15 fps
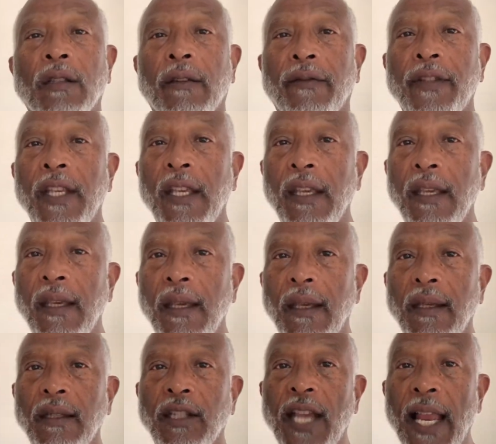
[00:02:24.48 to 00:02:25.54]
of the
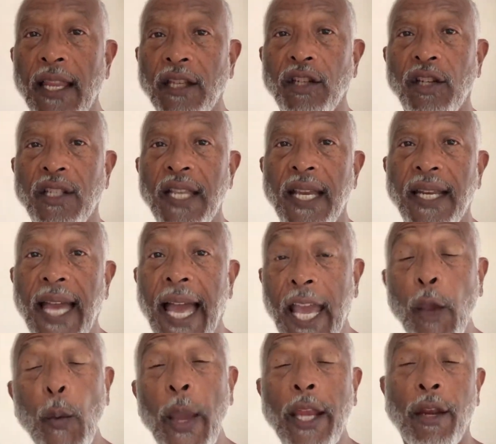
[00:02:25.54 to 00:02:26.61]
challenges that I
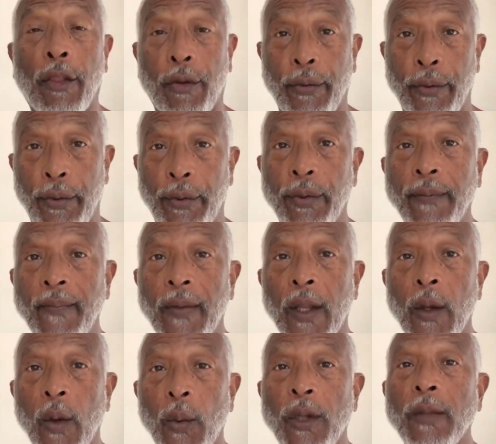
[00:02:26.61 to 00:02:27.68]
went through
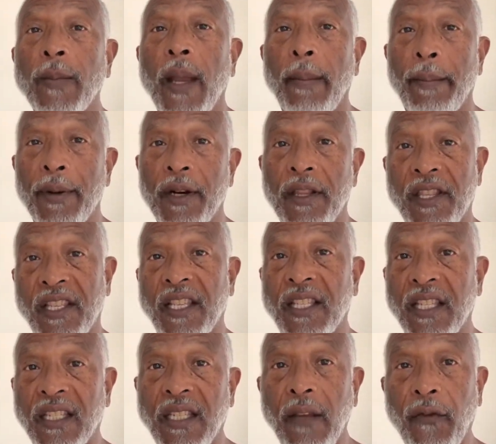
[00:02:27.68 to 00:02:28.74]
with my birth
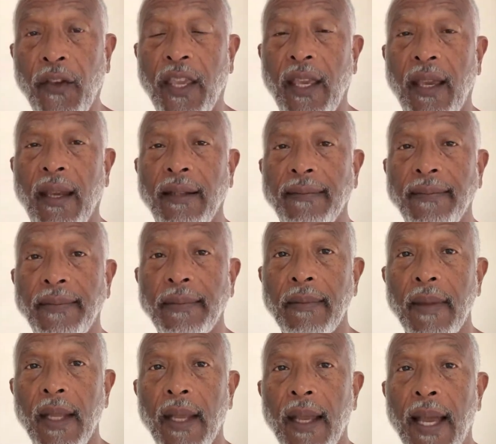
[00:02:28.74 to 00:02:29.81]
certificate,
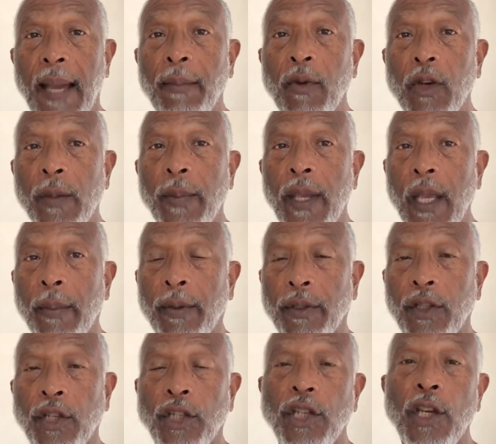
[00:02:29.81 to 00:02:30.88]
I'm going to be able
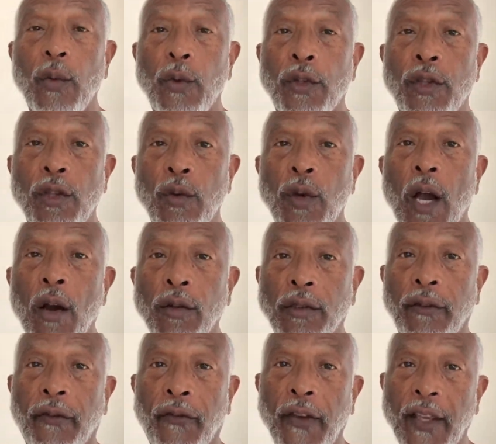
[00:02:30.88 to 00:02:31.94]
to share with you how
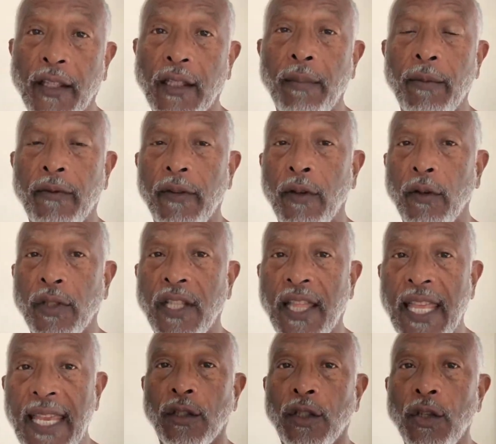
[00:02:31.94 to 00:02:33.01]
to fix some of those
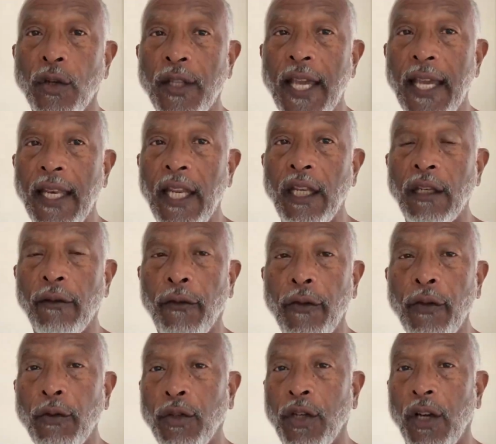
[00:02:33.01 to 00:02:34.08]
things so that in the
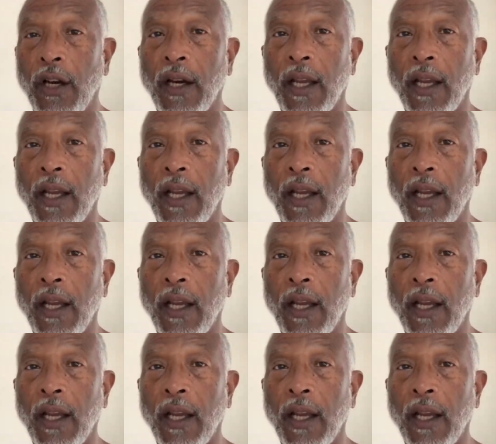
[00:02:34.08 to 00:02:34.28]
future,